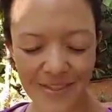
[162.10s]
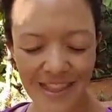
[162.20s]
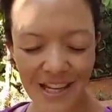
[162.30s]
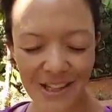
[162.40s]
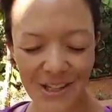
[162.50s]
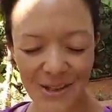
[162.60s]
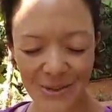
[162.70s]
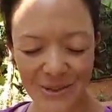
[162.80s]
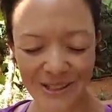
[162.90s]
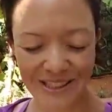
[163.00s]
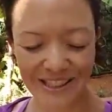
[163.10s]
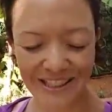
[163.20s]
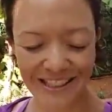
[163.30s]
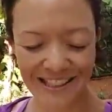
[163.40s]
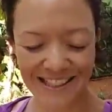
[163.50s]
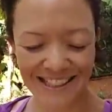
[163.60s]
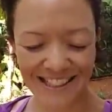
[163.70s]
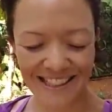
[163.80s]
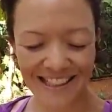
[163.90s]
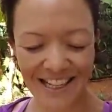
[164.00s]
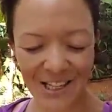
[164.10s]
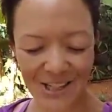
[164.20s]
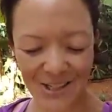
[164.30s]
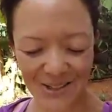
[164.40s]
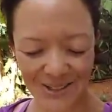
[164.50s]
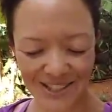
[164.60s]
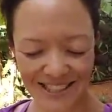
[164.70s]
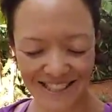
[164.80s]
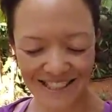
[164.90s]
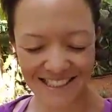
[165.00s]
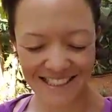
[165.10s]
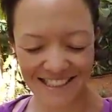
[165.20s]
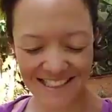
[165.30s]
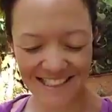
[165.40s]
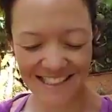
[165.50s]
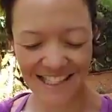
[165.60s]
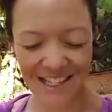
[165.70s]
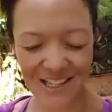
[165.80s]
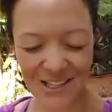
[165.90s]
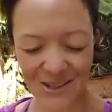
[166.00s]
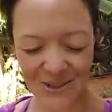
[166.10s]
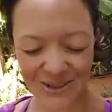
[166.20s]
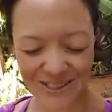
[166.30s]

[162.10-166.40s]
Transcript: Thank you, thank you, thank you.